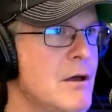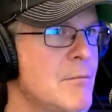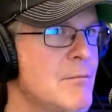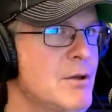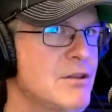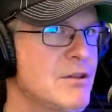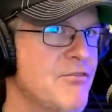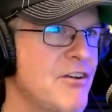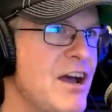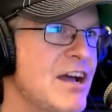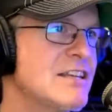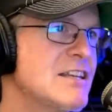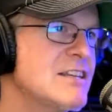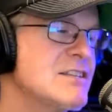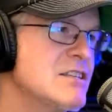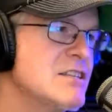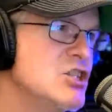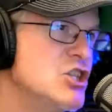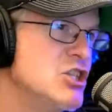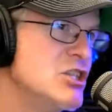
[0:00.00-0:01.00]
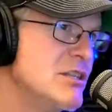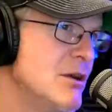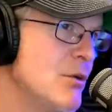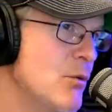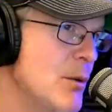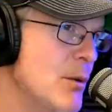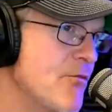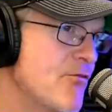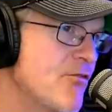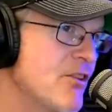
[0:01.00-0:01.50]
But the fact is that you still
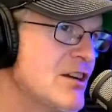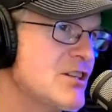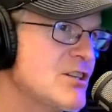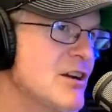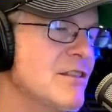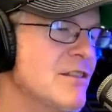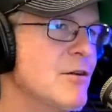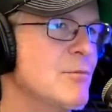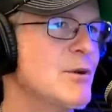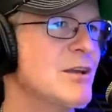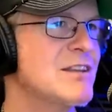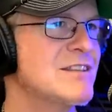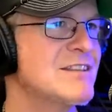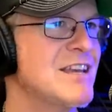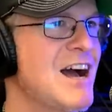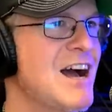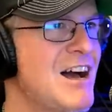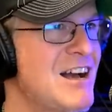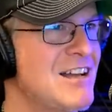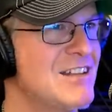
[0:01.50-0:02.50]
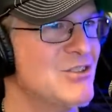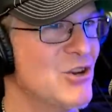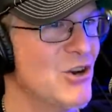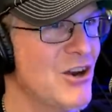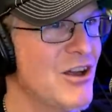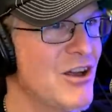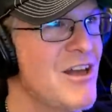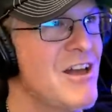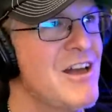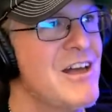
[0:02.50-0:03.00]
want Fresh on there because the odds
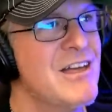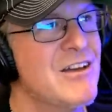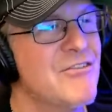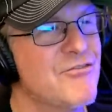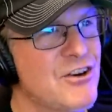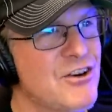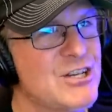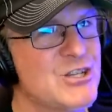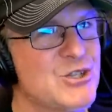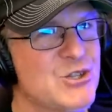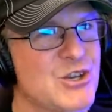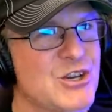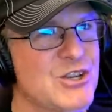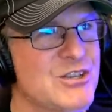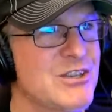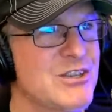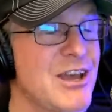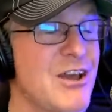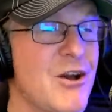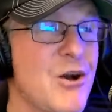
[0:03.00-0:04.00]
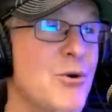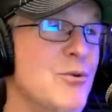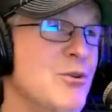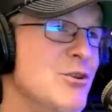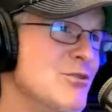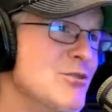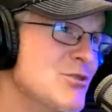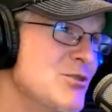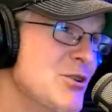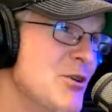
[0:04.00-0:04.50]
are the Fresh is going to say, own
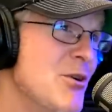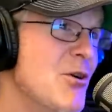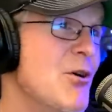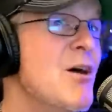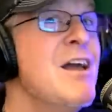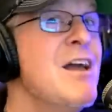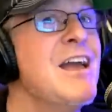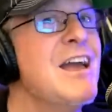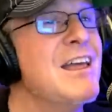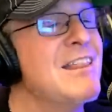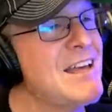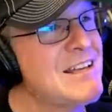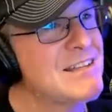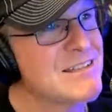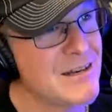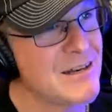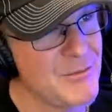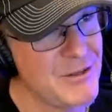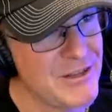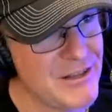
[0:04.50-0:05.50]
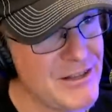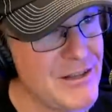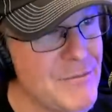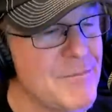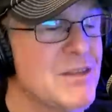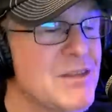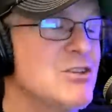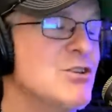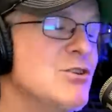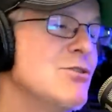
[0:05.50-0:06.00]
your soul. And that's going to be the
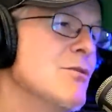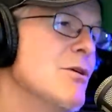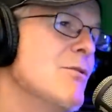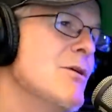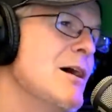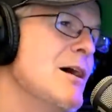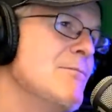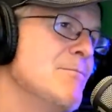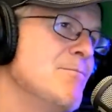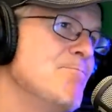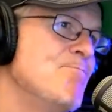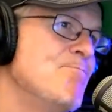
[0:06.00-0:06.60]
clip that you throw out.